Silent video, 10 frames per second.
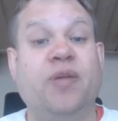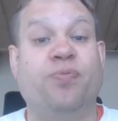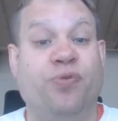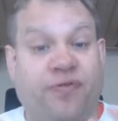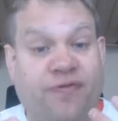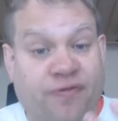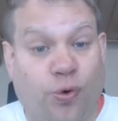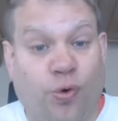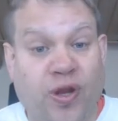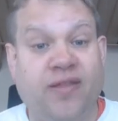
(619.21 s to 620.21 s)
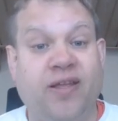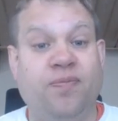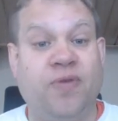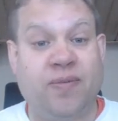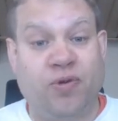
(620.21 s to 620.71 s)
preferring
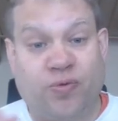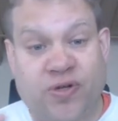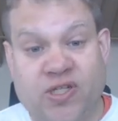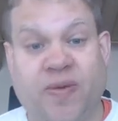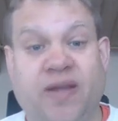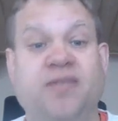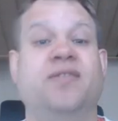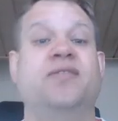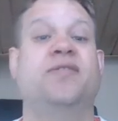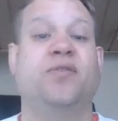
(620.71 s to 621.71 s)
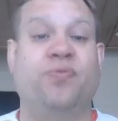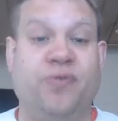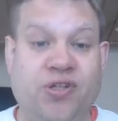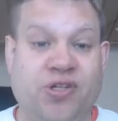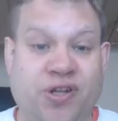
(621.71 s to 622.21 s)
that people respect us and
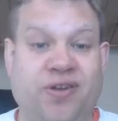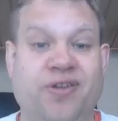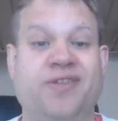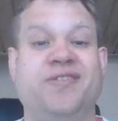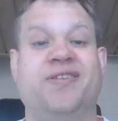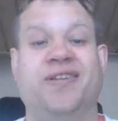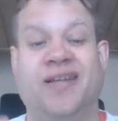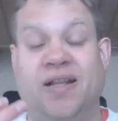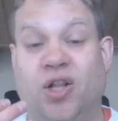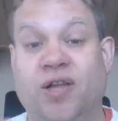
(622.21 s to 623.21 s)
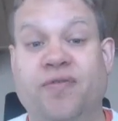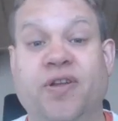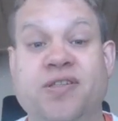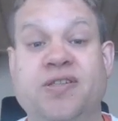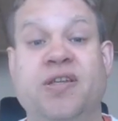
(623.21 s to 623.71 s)
appreciate us and love
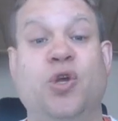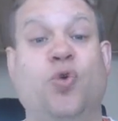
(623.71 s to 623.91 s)
us,